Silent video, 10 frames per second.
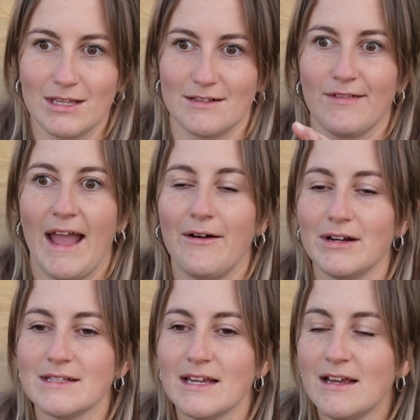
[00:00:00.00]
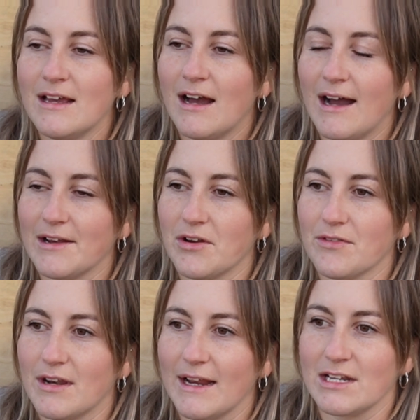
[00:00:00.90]
these flowers. I know
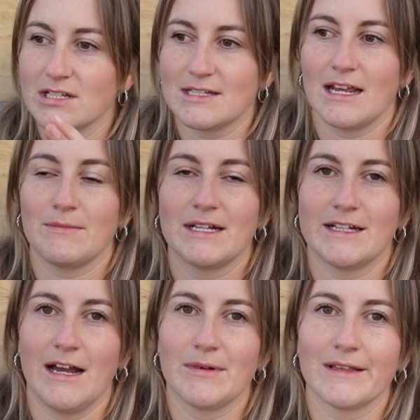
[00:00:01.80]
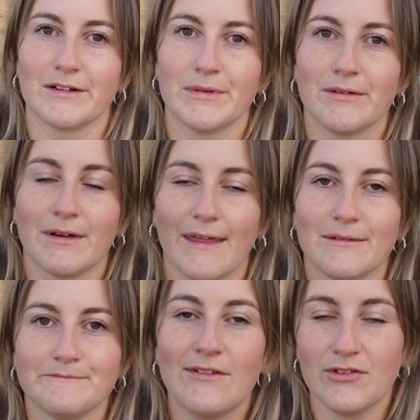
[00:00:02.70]
that I can just take my time a little bit with it.
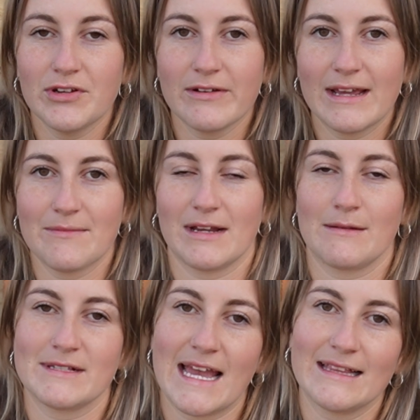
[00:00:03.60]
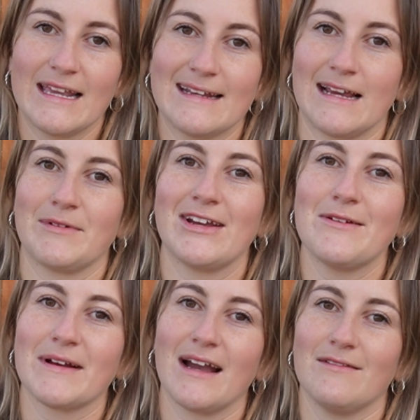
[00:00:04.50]
If you're new here, my name is Ellie and I'm an
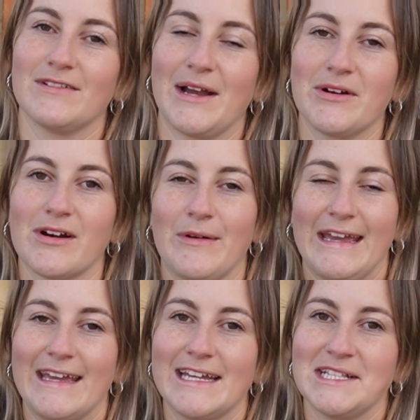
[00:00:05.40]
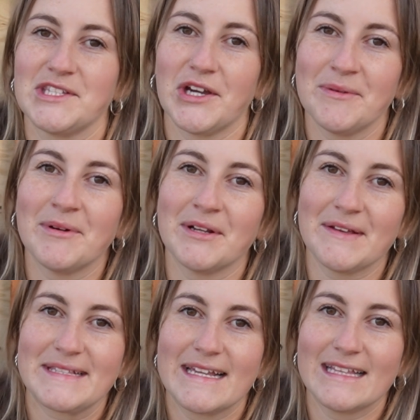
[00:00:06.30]
urban cut flower grower here in Taupo,
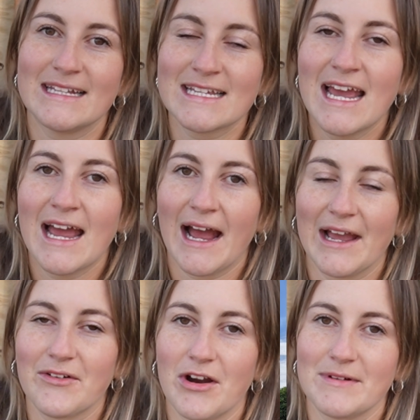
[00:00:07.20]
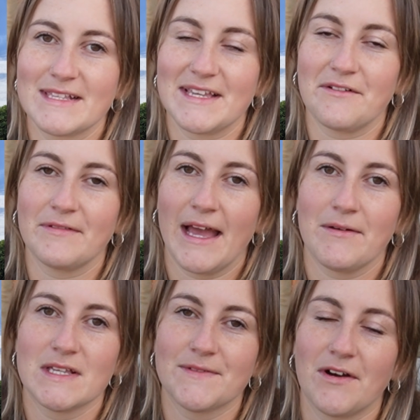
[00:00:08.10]
New Zealand. I grow and sell
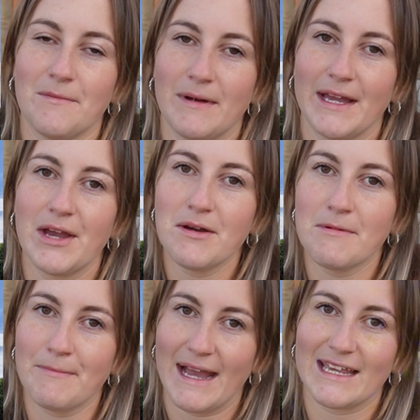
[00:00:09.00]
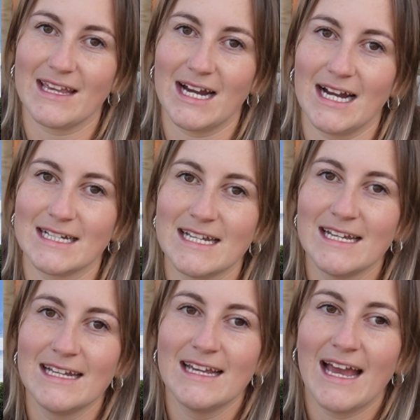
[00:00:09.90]
flowers from my urban backyard,
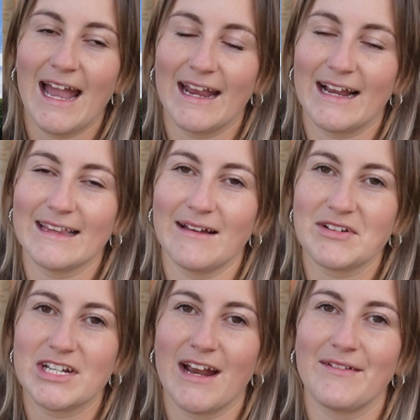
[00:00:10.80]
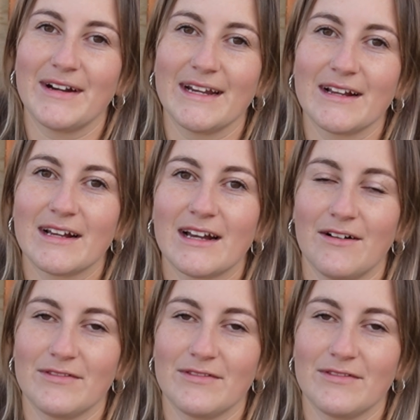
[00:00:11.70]
and I love sharing cut